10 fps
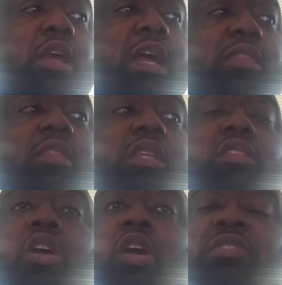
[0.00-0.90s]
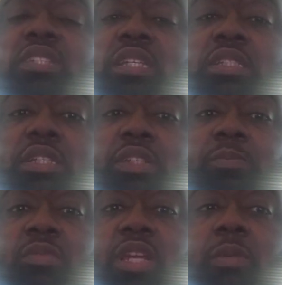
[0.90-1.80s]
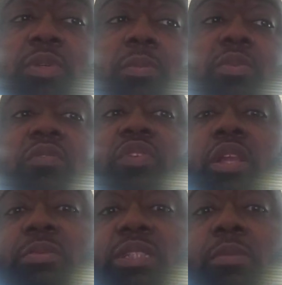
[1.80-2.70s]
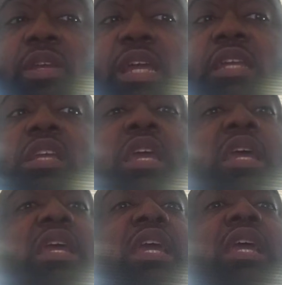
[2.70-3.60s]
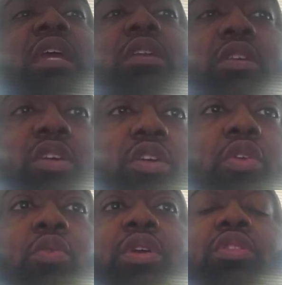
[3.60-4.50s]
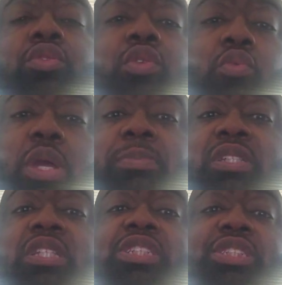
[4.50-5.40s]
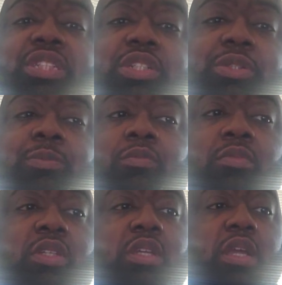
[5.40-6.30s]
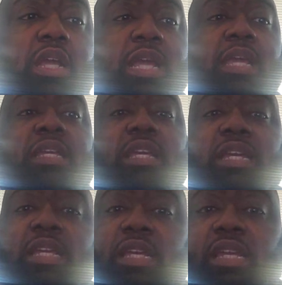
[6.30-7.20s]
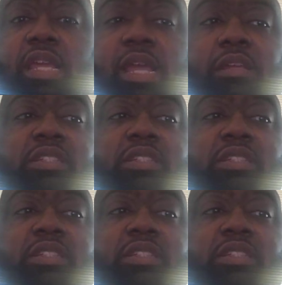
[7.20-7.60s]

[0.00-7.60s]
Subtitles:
I think the offseason helped him develop some of that, and going through the reps this year and getting in the game